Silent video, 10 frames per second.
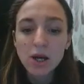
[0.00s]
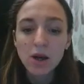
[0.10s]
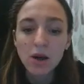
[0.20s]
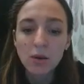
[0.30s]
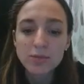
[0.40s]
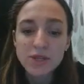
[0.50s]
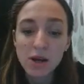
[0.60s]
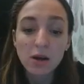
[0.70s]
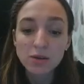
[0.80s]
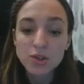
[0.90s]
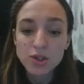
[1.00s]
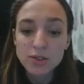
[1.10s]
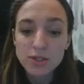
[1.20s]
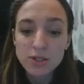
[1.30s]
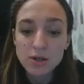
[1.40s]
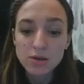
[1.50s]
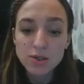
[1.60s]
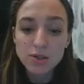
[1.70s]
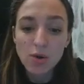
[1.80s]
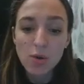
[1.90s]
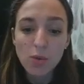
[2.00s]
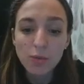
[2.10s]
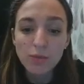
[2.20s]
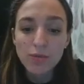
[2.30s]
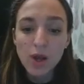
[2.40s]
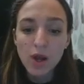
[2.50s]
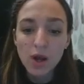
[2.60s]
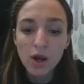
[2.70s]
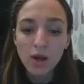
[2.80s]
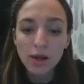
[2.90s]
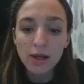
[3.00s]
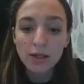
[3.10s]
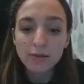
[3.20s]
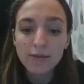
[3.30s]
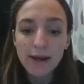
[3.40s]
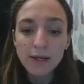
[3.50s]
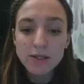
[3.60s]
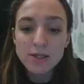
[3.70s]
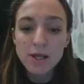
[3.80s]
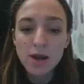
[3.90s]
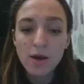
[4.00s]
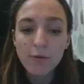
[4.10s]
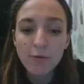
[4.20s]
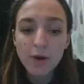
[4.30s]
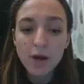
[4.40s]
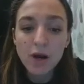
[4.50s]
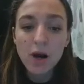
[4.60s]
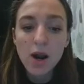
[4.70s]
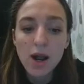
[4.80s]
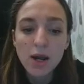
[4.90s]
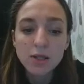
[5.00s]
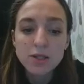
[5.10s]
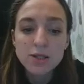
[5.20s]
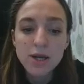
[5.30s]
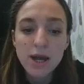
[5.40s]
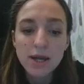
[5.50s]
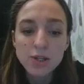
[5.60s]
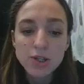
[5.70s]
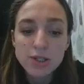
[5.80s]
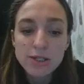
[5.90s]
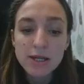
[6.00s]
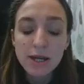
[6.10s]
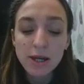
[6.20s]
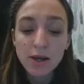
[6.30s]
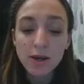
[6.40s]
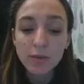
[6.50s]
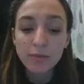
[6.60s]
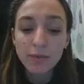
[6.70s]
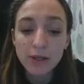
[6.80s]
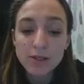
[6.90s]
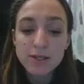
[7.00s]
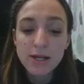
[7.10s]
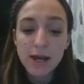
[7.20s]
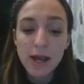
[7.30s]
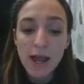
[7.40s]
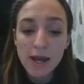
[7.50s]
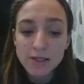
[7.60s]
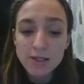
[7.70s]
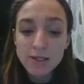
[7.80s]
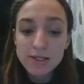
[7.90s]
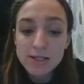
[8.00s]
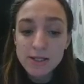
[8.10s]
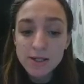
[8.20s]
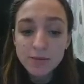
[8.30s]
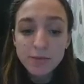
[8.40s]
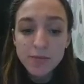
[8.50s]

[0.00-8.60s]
uh, psychologist, uh, so uh, elevate uh, fear and action um, and anxiety,